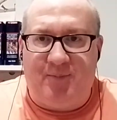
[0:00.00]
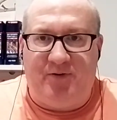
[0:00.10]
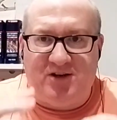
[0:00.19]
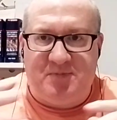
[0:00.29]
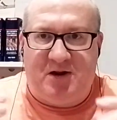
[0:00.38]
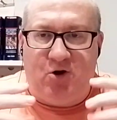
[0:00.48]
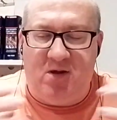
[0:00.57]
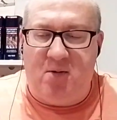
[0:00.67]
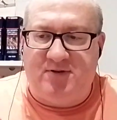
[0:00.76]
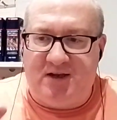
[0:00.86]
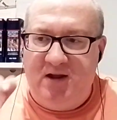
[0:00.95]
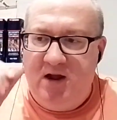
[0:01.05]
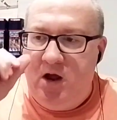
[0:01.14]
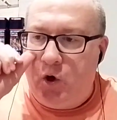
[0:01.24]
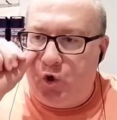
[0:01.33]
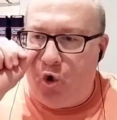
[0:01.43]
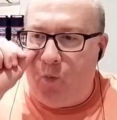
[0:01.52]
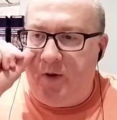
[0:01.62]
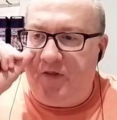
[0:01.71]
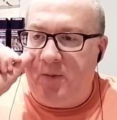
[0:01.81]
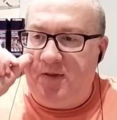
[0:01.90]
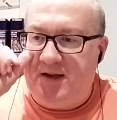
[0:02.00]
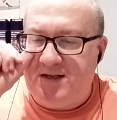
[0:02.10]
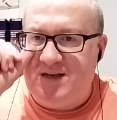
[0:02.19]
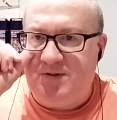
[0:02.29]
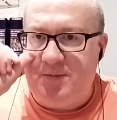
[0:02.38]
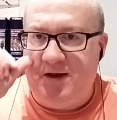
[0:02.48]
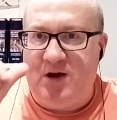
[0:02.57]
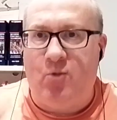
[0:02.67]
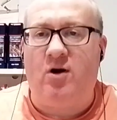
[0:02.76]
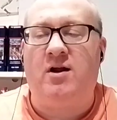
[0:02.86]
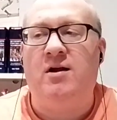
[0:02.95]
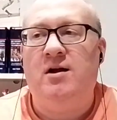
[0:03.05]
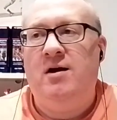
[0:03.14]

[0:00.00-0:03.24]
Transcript: The players might not be able to cope with it, but they did seem to make it work